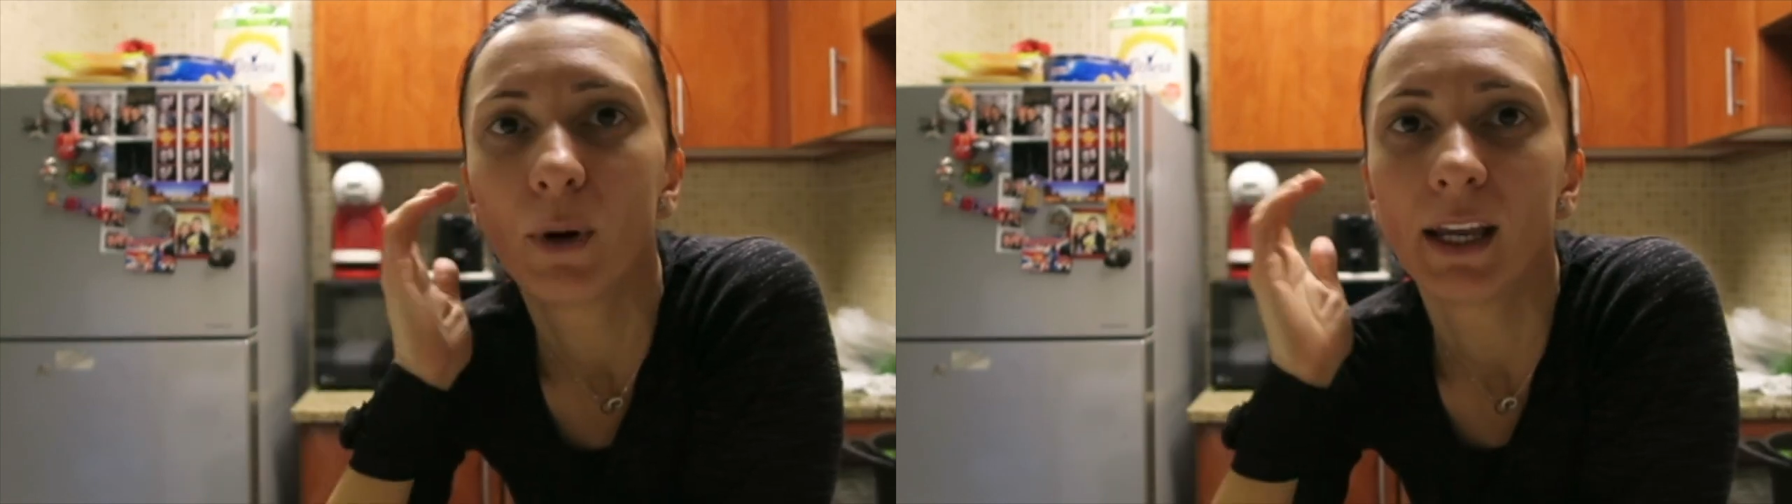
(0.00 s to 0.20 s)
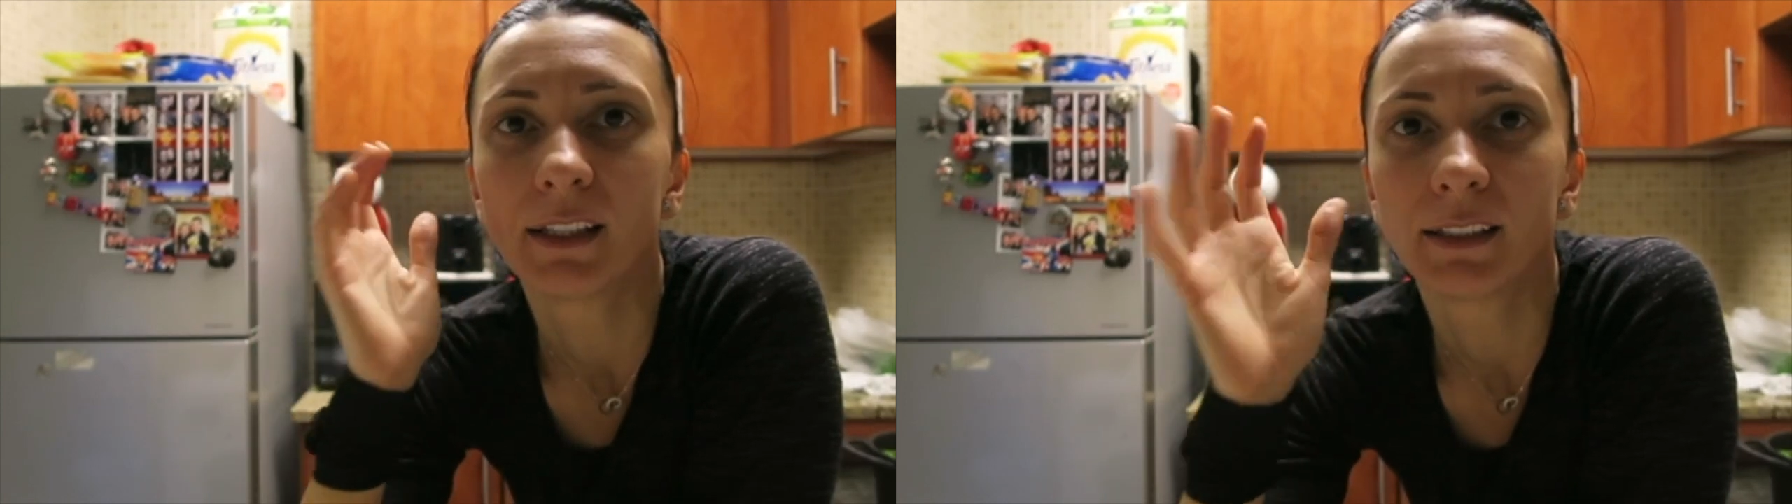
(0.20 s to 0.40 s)

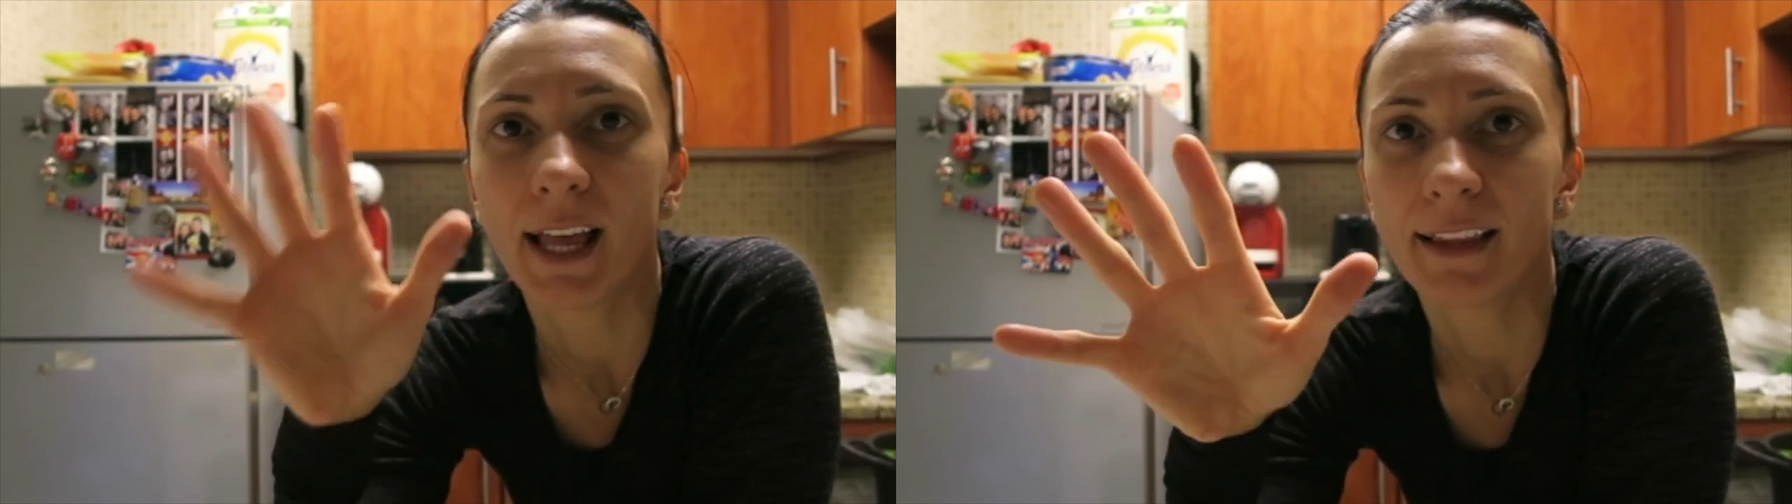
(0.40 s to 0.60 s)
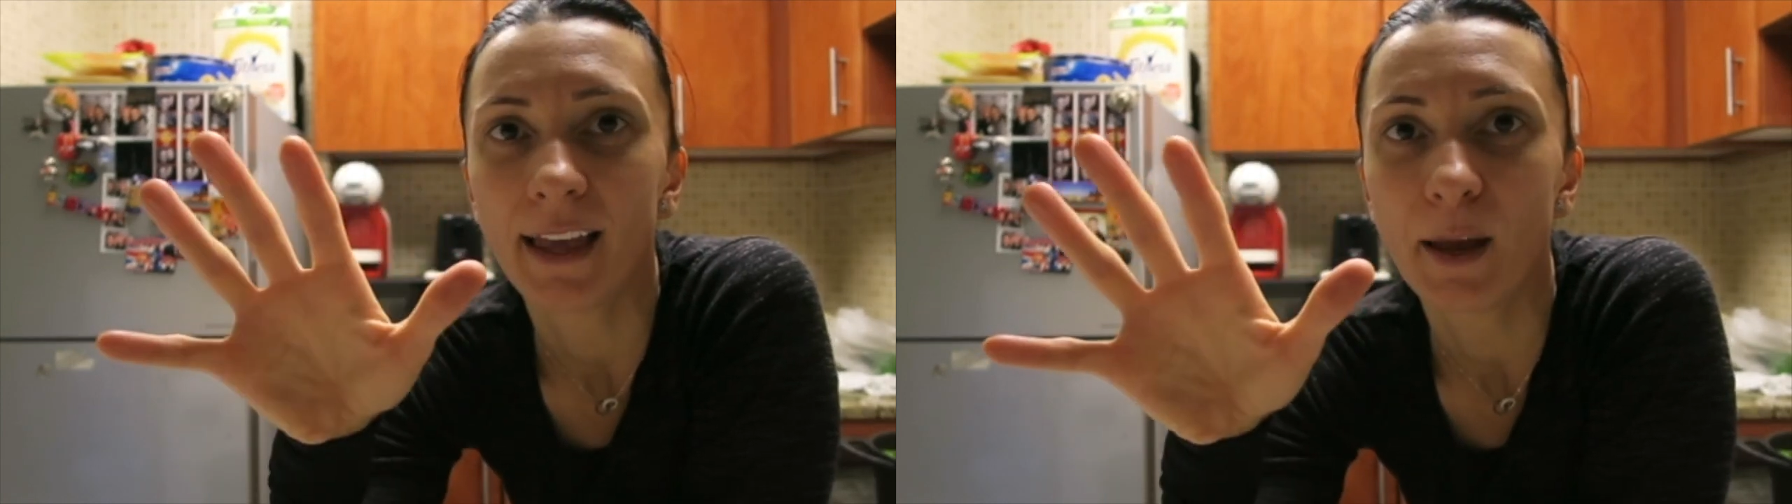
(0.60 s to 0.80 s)
When
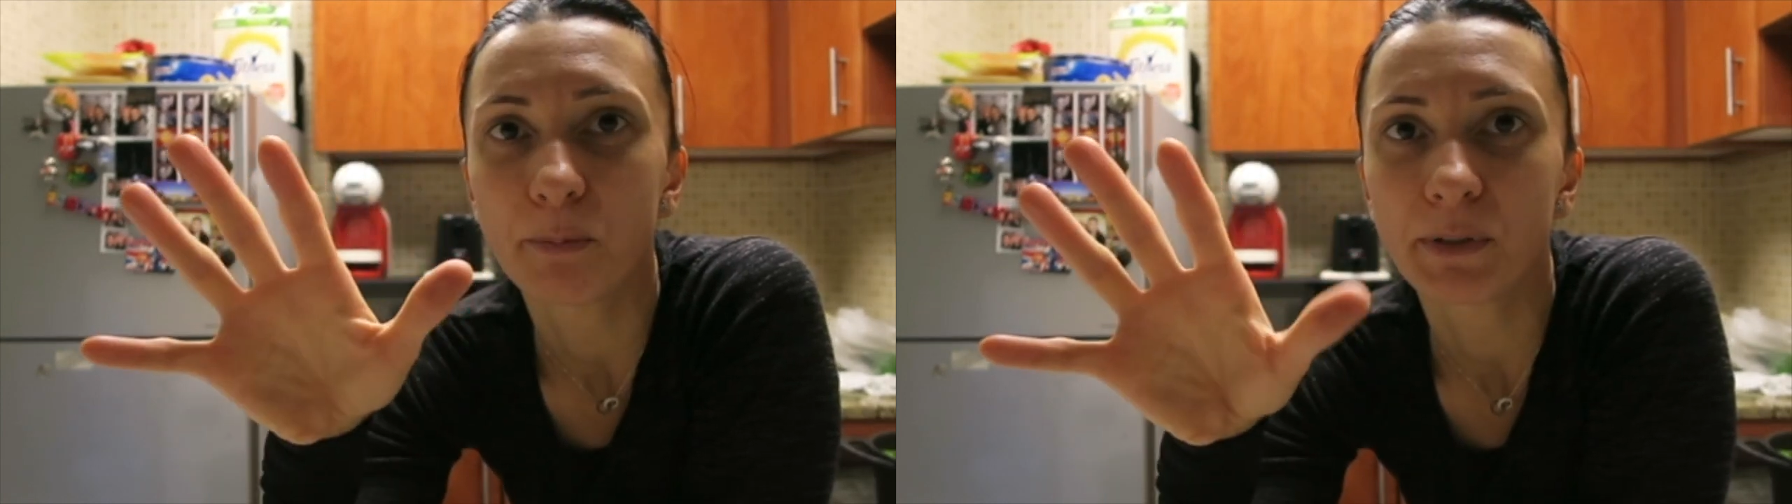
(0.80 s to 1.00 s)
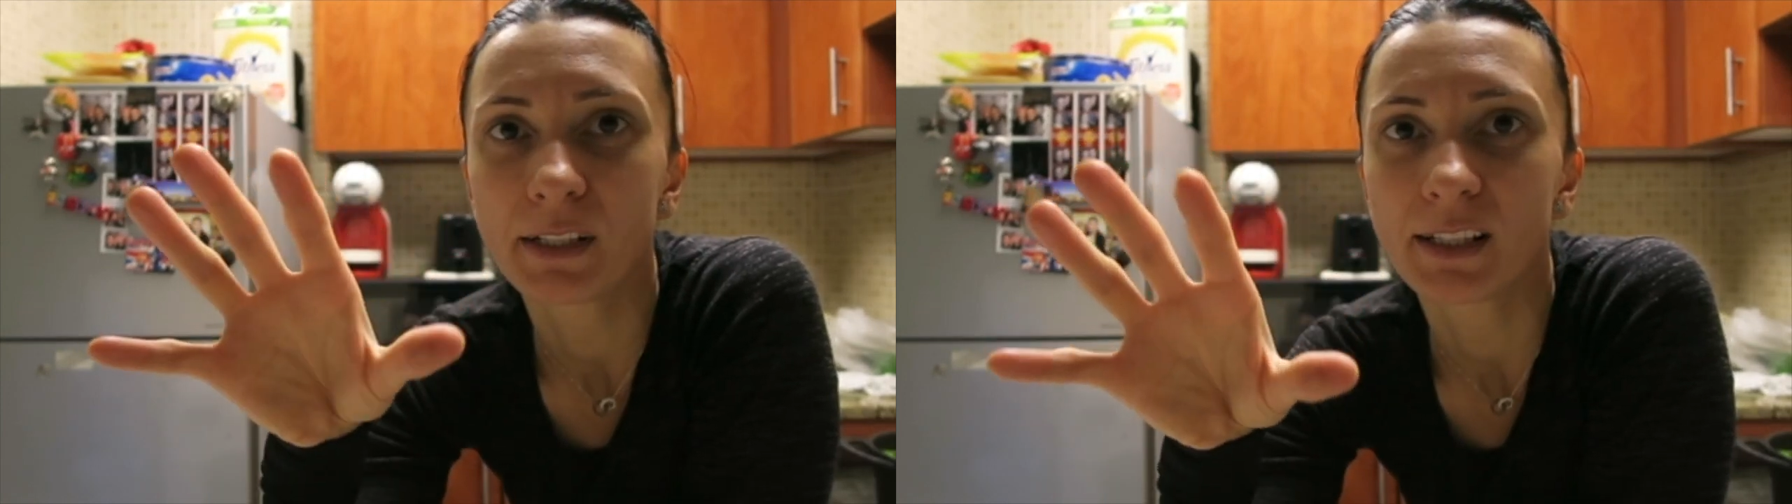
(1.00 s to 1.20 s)
that
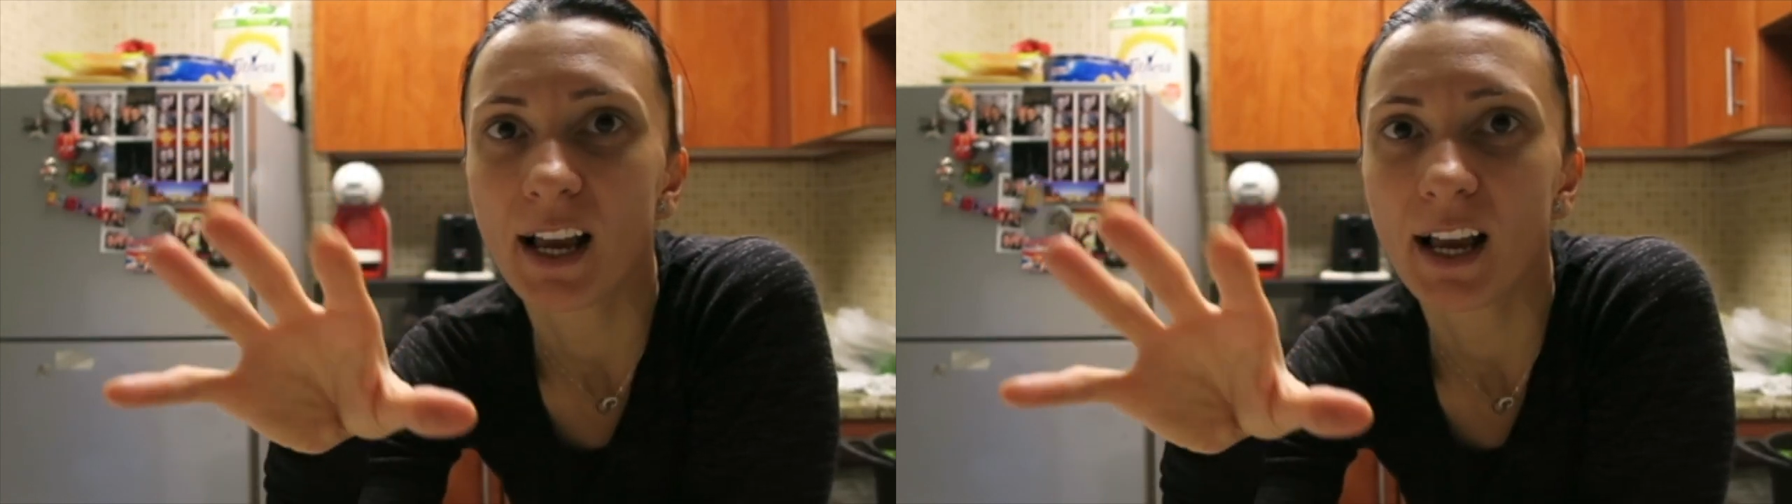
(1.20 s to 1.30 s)
happens,